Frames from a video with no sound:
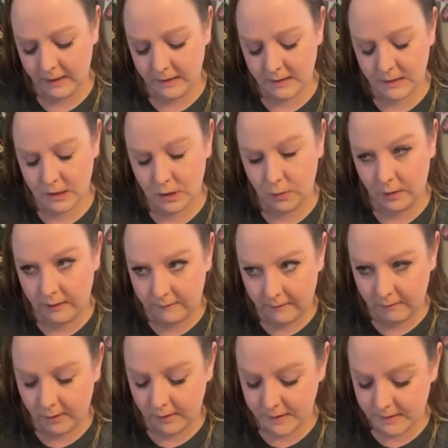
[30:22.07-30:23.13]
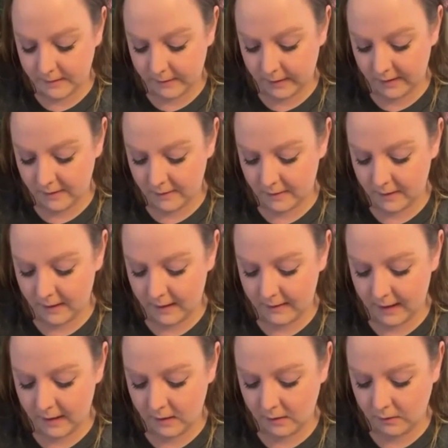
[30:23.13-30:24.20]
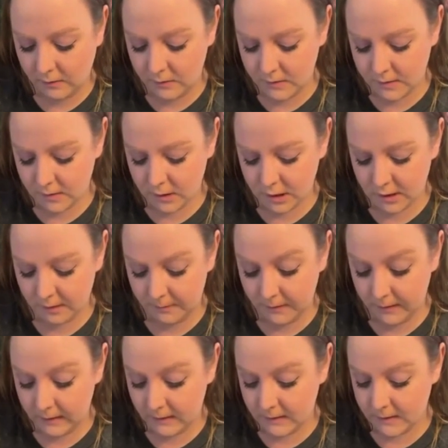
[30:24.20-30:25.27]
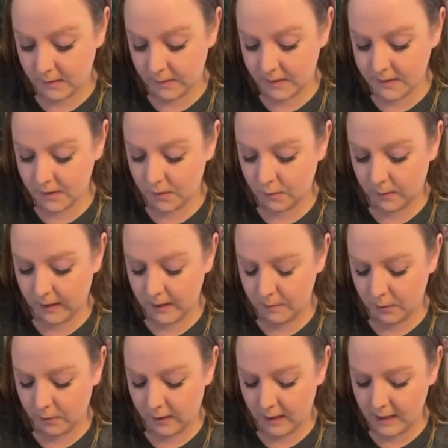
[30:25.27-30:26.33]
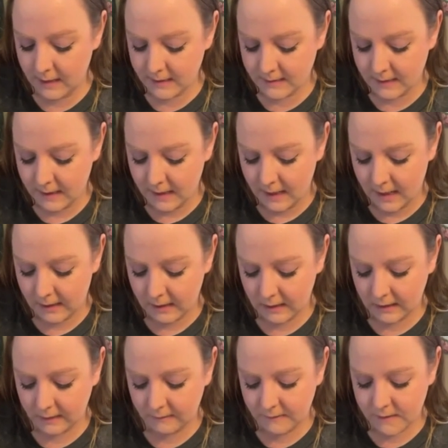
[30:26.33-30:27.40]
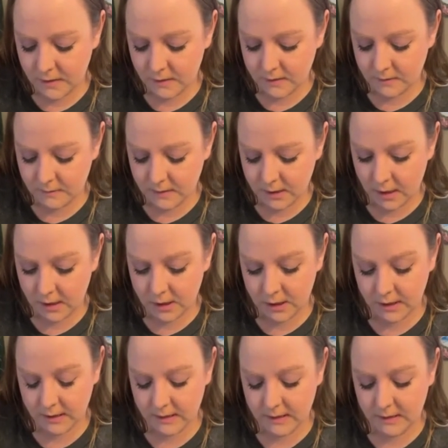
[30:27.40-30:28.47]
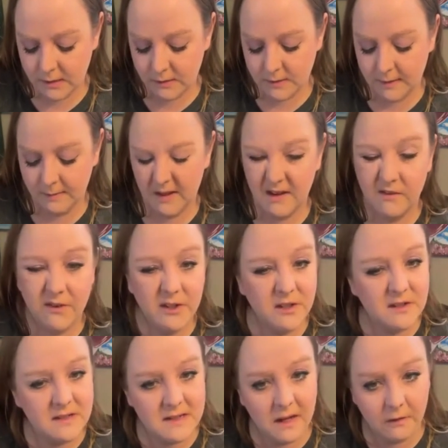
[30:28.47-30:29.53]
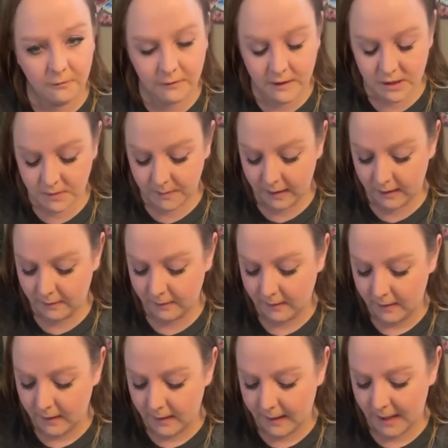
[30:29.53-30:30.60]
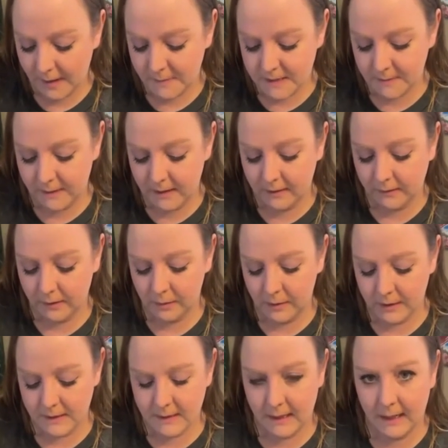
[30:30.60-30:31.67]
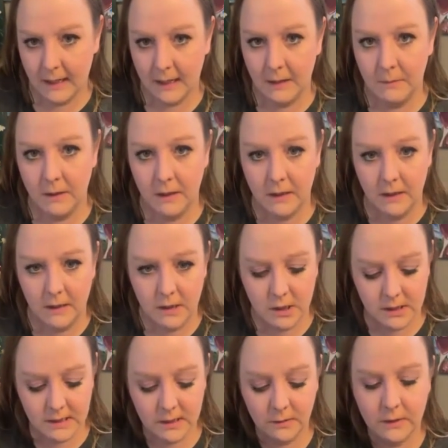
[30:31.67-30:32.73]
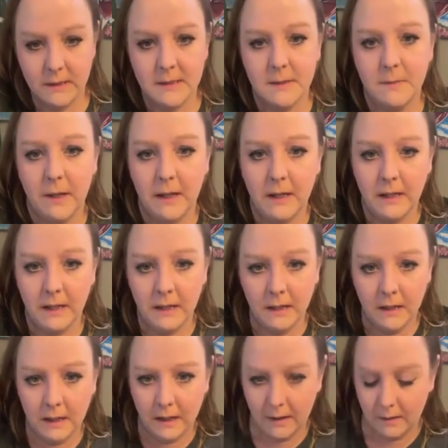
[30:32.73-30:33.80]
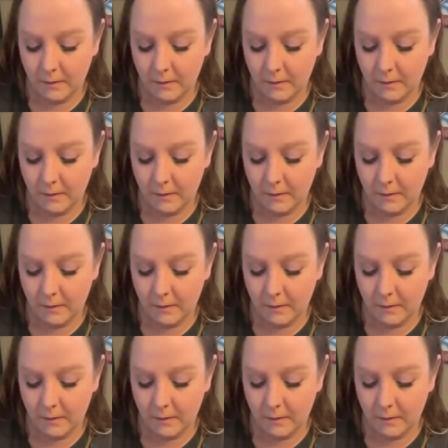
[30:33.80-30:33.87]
It's $25 a month and that includes your shipping, so it's a great price and it gives you a chance to do something for yourself each month. Spend a little bit of time just doing some painting.